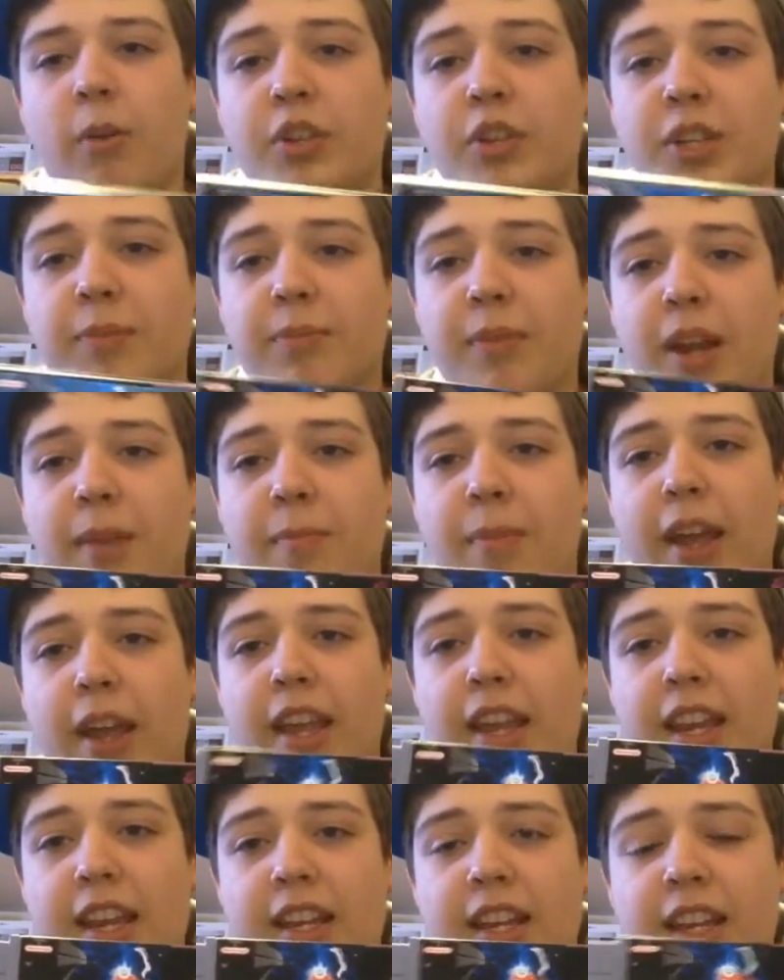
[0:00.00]
which is made
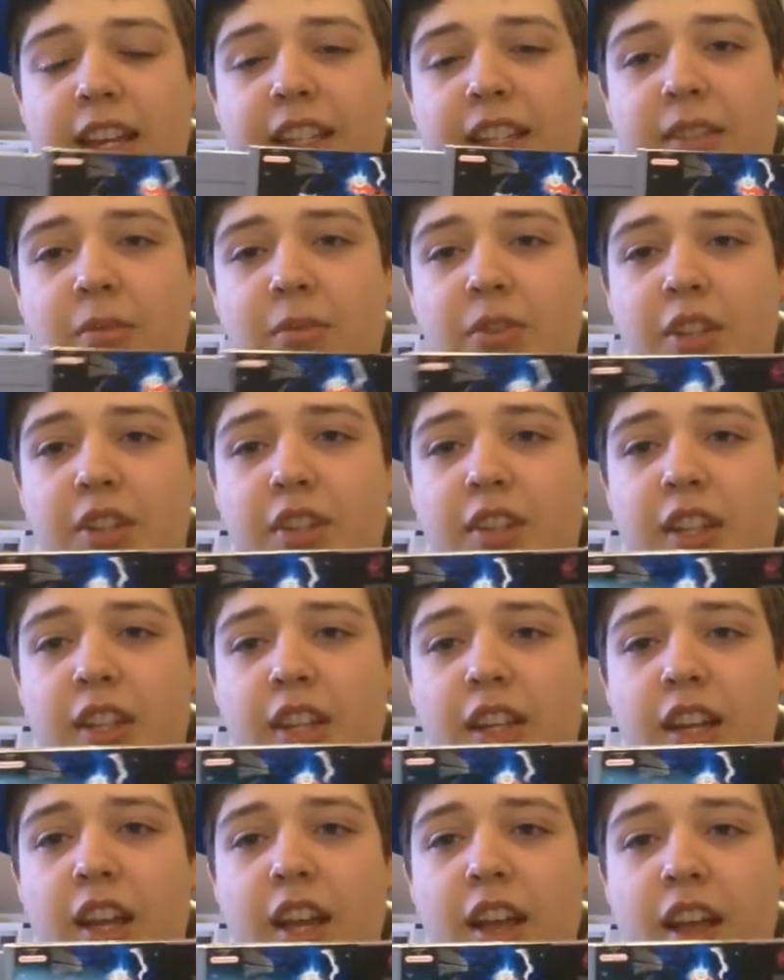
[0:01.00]
by Enix, which is
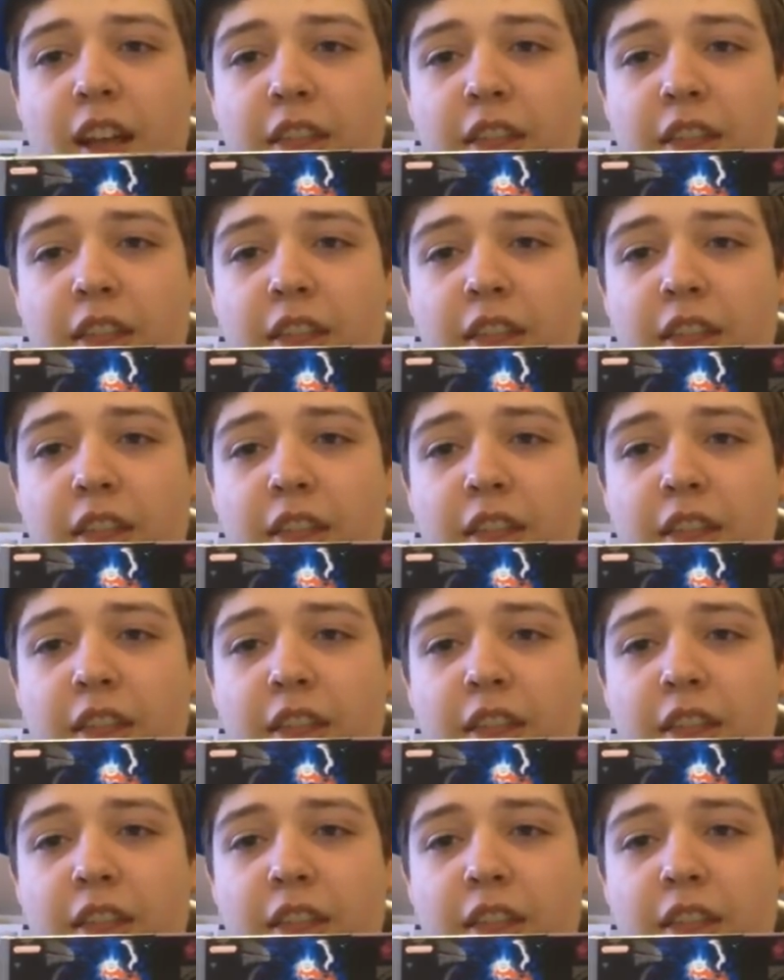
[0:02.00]
the